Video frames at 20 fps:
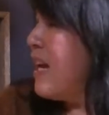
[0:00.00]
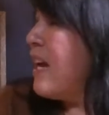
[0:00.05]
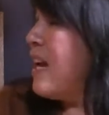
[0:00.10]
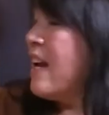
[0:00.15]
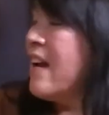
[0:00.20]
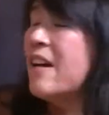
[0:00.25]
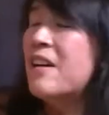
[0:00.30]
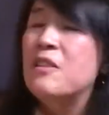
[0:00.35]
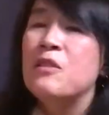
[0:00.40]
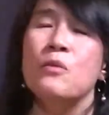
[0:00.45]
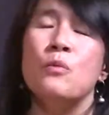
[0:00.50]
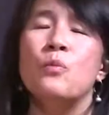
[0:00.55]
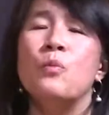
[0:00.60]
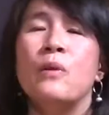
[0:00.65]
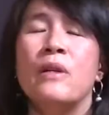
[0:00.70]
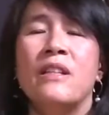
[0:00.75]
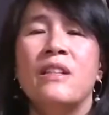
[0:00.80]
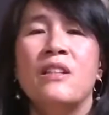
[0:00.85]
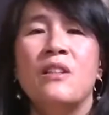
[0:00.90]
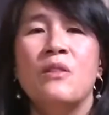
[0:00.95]
And
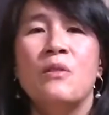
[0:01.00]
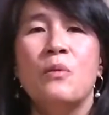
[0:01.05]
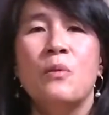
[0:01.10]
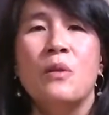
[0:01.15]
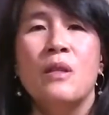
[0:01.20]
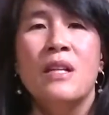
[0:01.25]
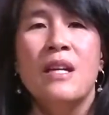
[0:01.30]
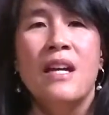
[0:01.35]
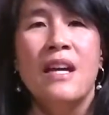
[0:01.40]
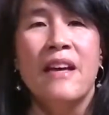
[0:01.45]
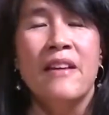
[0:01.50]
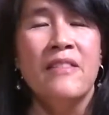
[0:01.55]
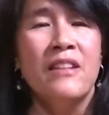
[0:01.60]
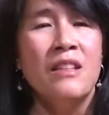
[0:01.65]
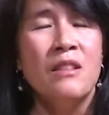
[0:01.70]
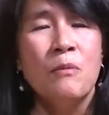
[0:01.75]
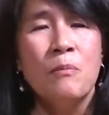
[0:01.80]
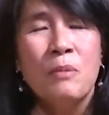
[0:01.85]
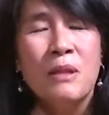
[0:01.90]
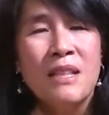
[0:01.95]
then
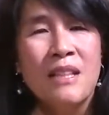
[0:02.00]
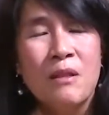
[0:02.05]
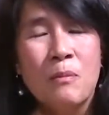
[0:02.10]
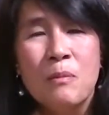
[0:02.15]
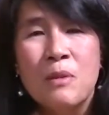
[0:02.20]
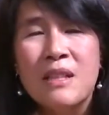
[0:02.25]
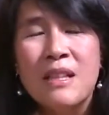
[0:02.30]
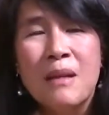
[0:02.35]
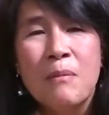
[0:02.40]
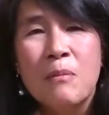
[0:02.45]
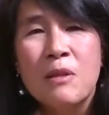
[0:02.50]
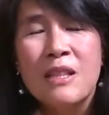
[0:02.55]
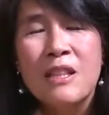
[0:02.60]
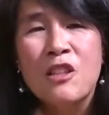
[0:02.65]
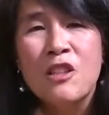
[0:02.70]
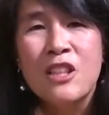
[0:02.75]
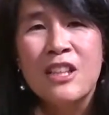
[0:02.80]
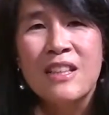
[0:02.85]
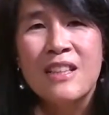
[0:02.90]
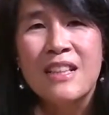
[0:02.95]
it can become a
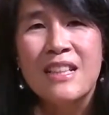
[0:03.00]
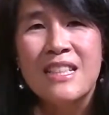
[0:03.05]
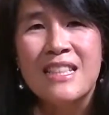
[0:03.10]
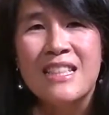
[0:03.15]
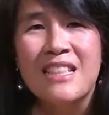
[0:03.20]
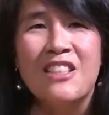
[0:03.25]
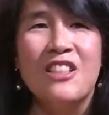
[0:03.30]
cooking lesson.